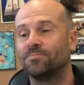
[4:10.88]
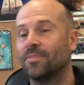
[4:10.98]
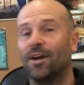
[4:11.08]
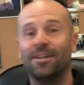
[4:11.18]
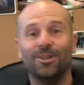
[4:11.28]

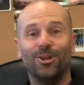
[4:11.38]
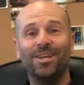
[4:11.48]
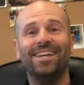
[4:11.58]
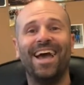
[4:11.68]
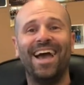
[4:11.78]
All right,
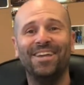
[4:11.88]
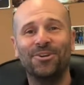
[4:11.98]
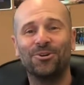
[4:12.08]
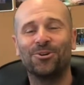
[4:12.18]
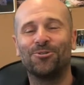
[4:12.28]
looking at
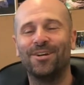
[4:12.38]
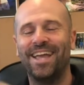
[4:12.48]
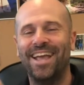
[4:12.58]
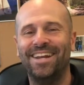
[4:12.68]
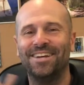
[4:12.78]
your
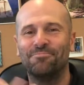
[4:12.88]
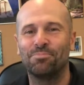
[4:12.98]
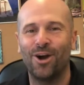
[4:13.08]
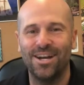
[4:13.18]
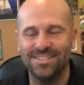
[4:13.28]
creative
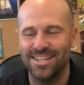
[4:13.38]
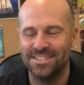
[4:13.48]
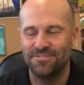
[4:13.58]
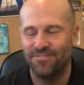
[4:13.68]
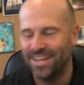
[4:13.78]

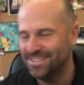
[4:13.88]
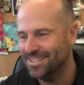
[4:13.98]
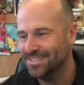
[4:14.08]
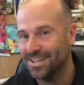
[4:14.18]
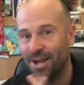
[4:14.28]
process
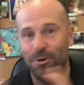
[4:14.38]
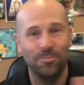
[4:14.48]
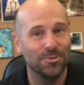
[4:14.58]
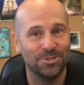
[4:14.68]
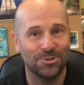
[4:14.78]
phases, I hope
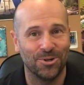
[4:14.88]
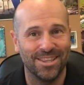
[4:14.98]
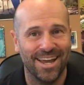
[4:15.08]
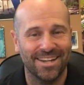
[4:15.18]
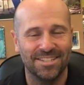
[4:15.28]
you enjoyed
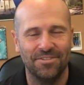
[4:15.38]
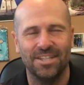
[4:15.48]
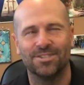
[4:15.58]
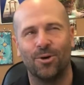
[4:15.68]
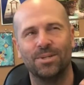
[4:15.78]
that activity.
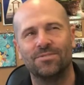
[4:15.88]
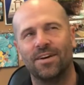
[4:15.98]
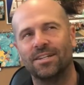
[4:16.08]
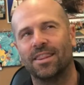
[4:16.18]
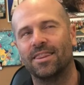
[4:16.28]
It's always
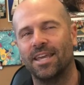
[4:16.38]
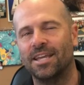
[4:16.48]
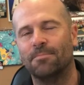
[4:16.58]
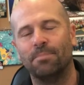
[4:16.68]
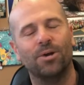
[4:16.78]
fun to think
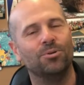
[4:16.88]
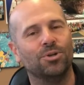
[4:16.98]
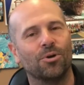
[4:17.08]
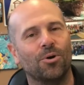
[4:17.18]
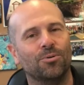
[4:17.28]
about
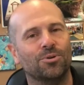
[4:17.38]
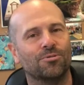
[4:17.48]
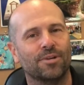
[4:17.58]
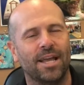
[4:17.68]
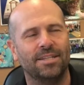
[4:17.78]
your own
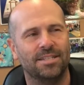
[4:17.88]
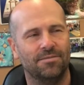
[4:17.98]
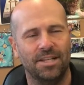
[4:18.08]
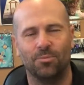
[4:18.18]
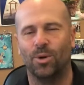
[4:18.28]

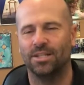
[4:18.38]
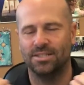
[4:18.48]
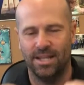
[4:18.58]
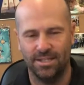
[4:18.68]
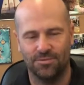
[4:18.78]
creativity and what it
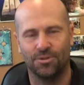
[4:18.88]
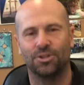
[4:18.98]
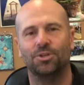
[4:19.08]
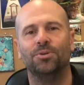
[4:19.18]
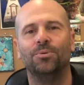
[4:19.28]
takes for
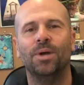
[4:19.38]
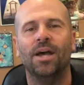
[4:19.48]
you